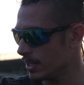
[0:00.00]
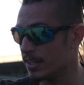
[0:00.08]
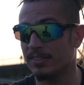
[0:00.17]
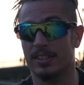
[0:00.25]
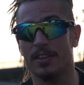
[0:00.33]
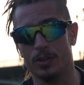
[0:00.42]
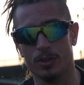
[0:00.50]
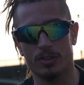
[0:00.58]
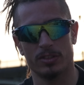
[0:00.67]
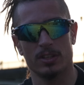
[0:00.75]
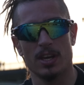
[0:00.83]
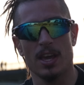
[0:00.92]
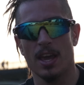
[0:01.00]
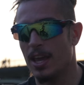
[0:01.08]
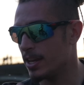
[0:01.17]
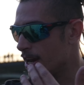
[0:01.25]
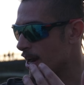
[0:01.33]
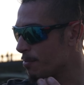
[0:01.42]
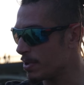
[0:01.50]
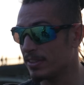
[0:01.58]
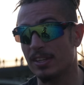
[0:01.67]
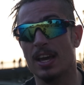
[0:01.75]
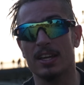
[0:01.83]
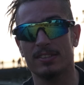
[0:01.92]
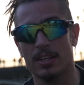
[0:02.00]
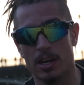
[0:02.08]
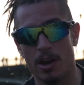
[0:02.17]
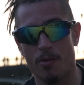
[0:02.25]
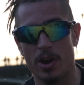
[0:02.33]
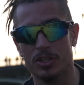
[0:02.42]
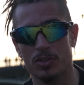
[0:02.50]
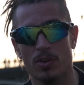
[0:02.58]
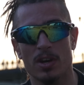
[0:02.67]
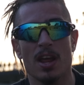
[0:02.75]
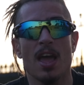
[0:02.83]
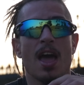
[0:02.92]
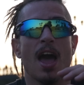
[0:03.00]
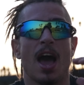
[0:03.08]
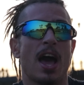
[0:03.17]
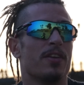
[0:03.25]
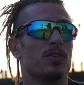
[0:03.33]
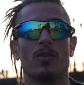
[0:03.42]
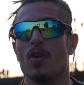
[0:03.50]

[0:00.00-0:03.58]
is traduced in an amazing acceleration, and you